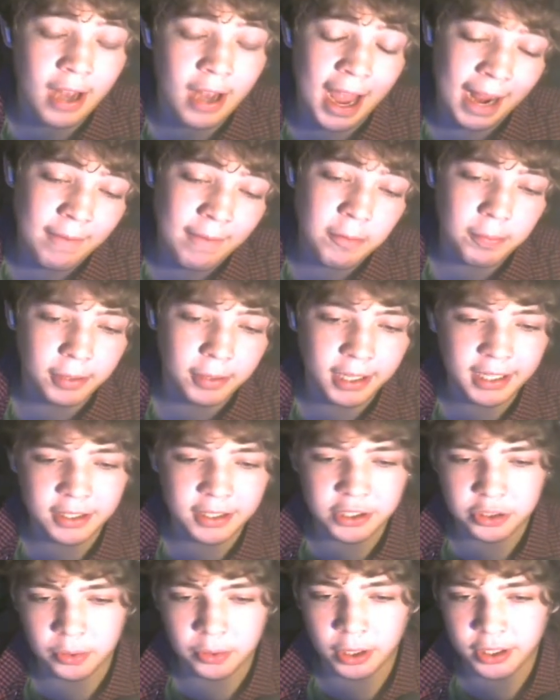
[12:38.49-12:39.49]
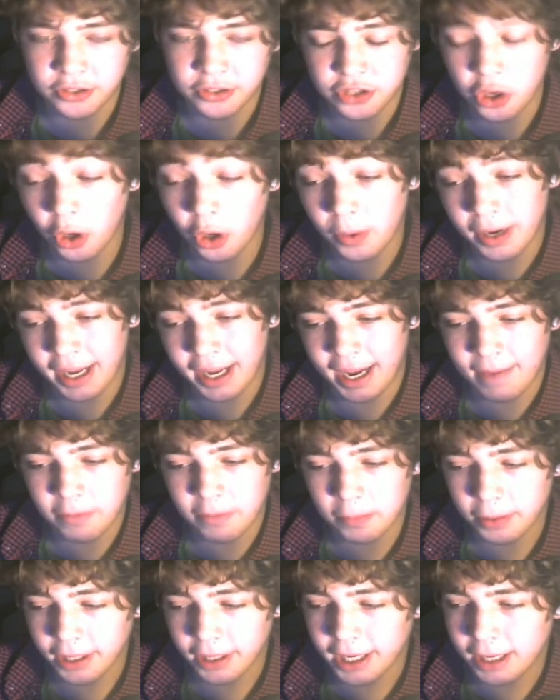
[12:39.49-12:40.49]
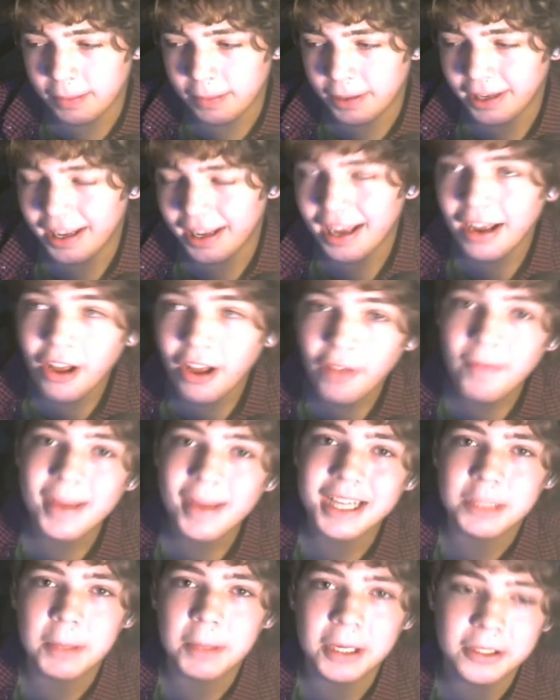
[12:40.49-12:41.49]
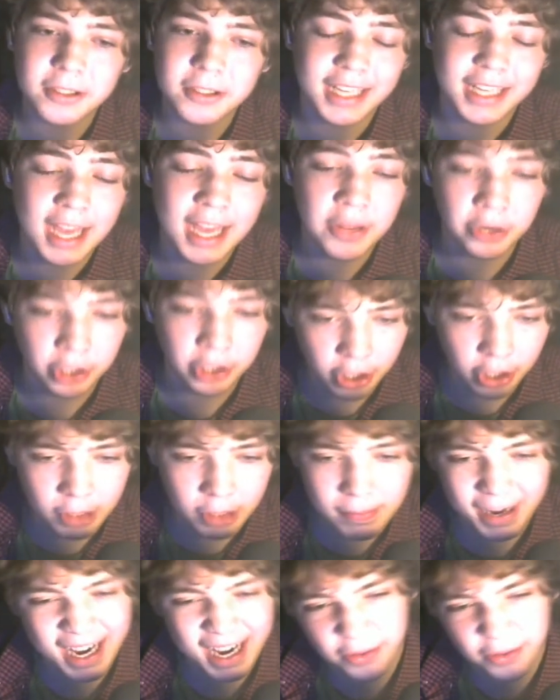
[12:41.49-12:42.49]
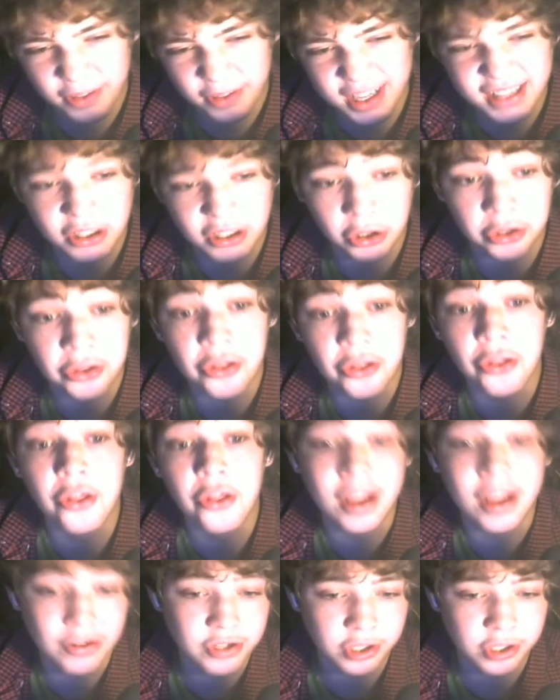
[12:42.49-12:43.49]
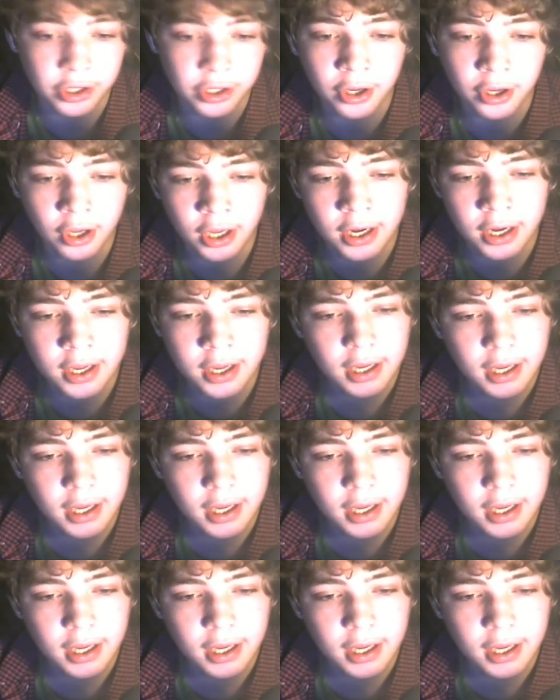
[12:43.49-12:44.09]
I haven't played this one. It's the only one I haven't played, but all of my experiences, like, yeah, they're good, but I don't think they're this good.